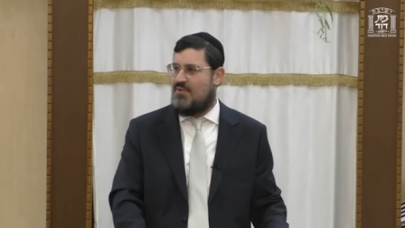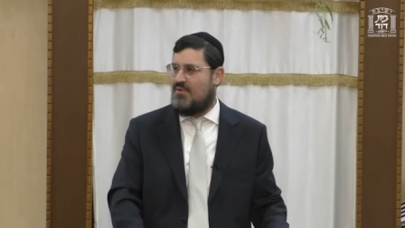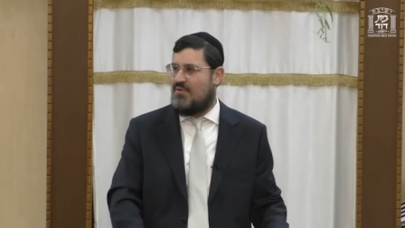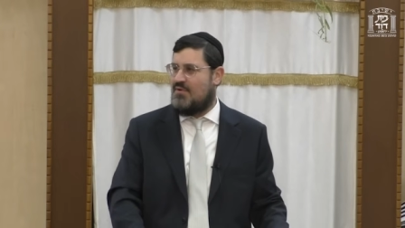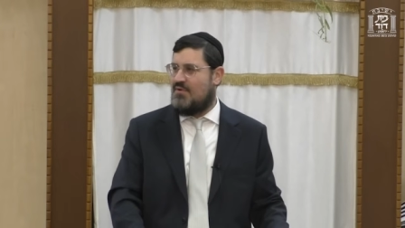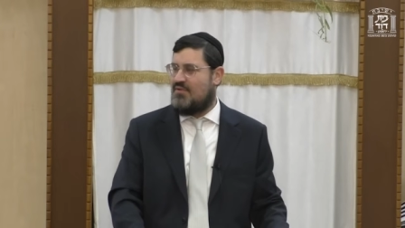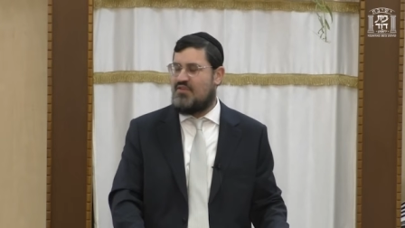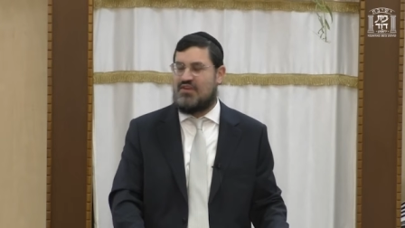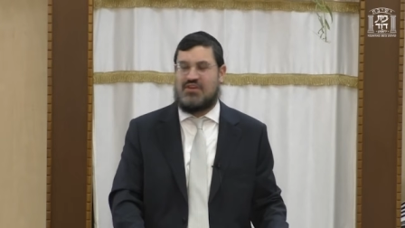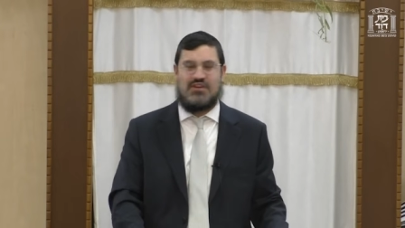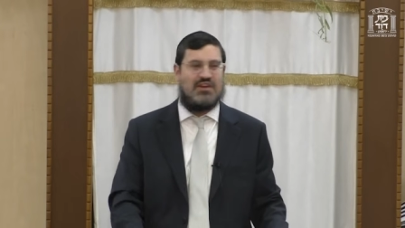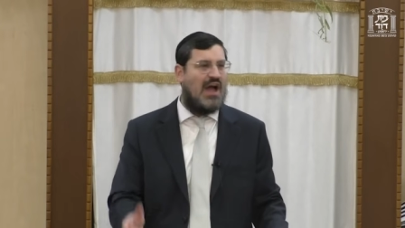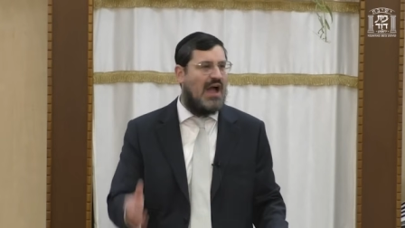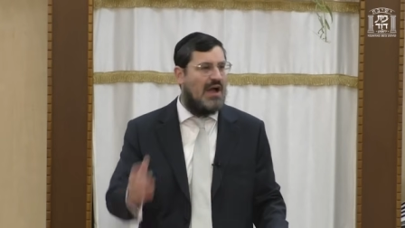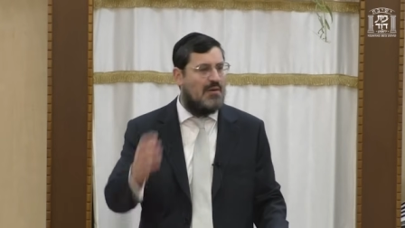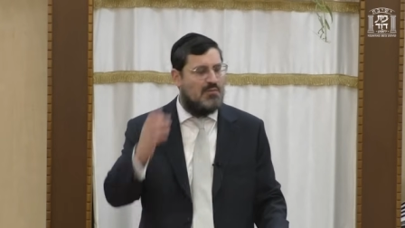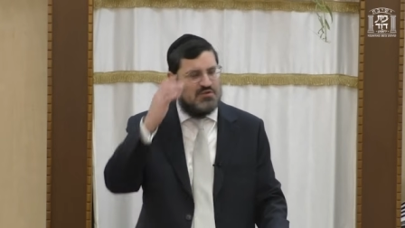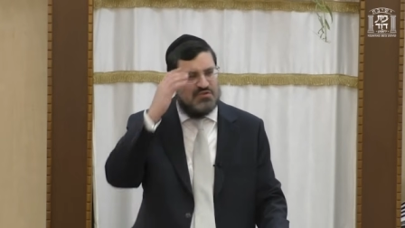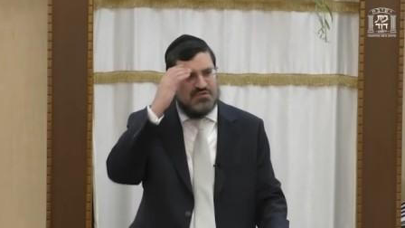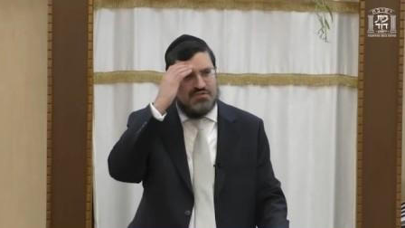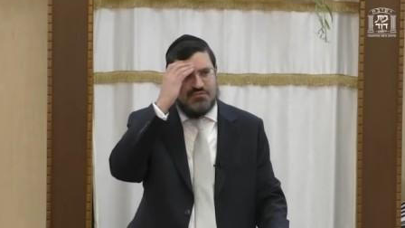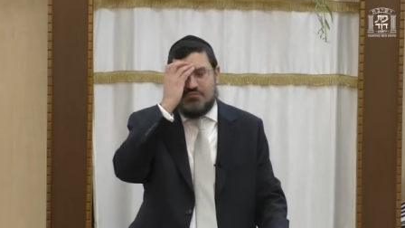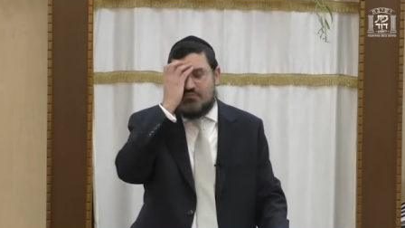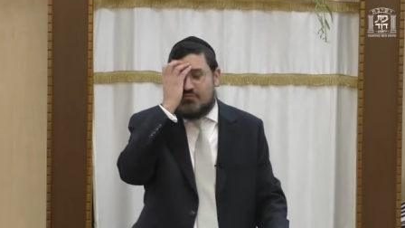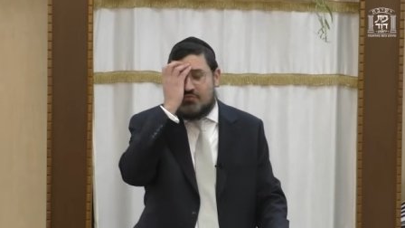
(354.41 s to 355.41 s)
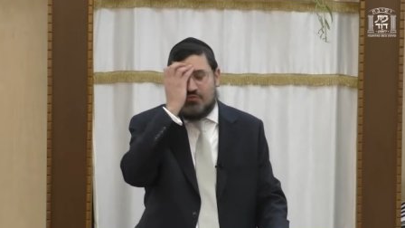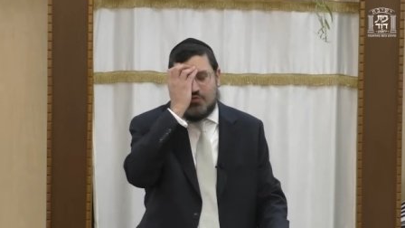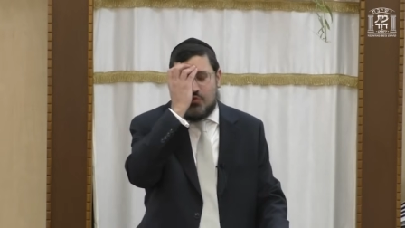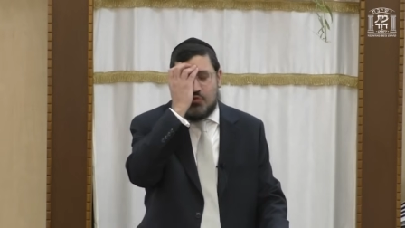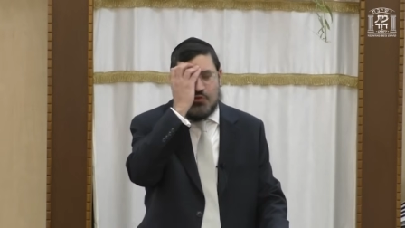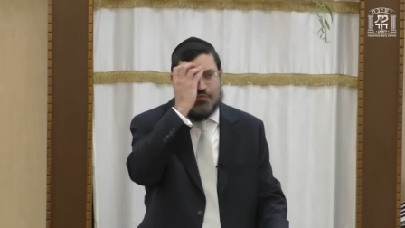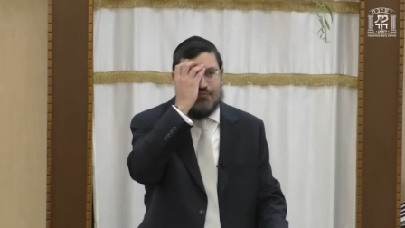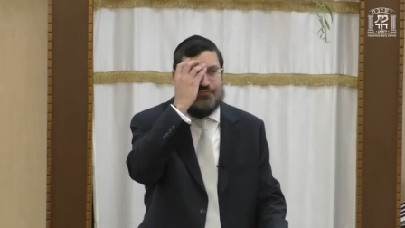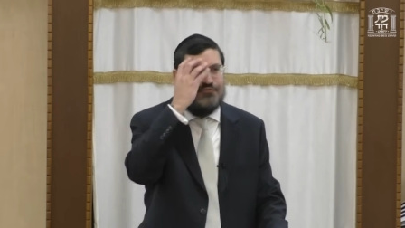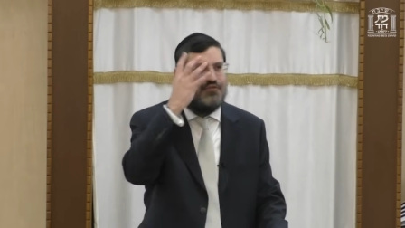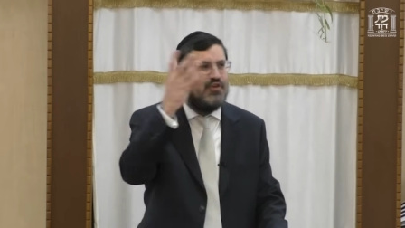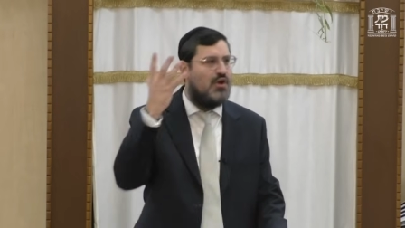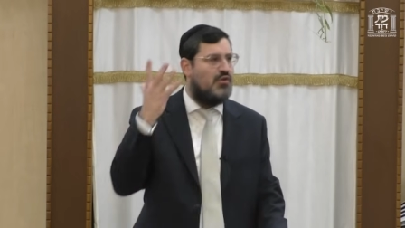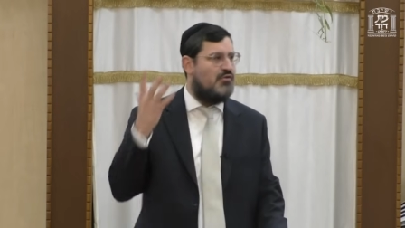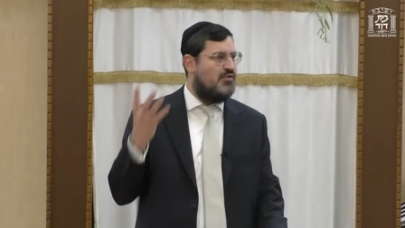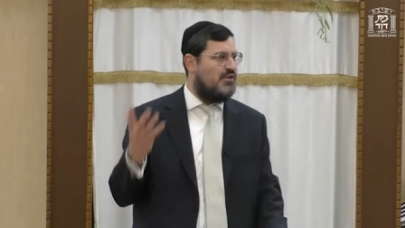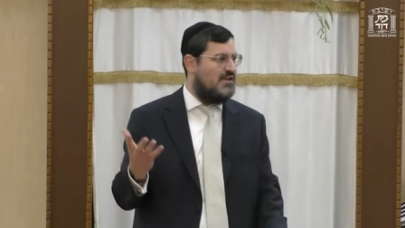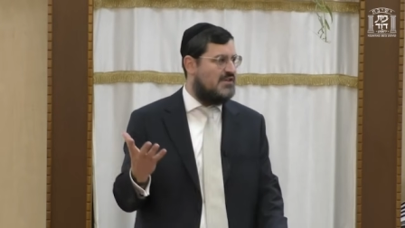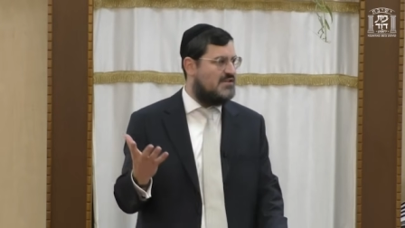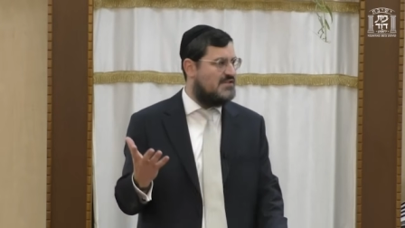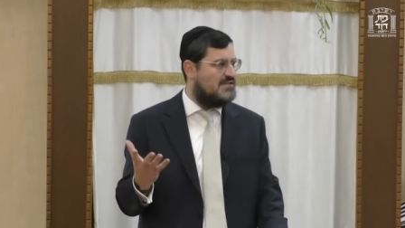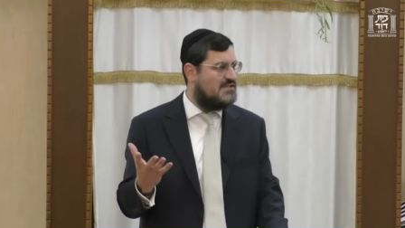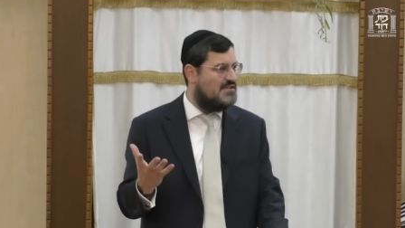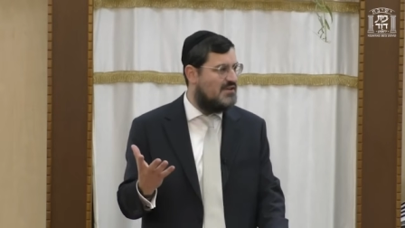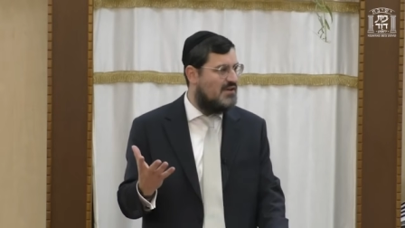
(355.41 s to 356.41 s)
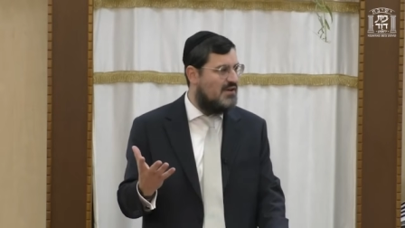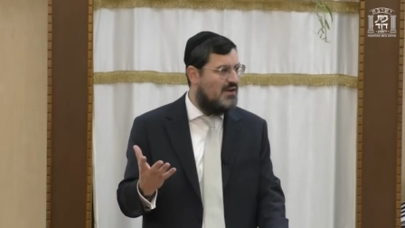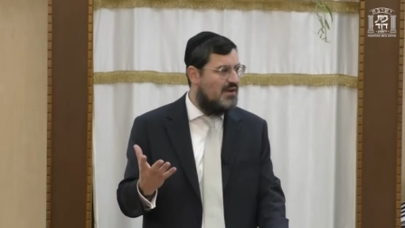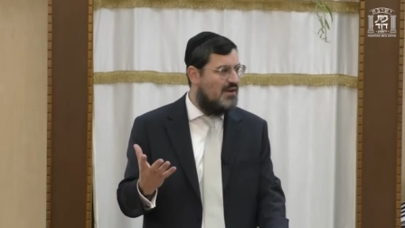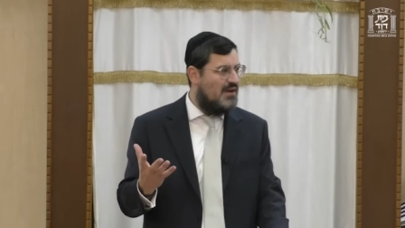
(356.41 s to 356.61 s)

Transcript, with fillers: The guy was furious.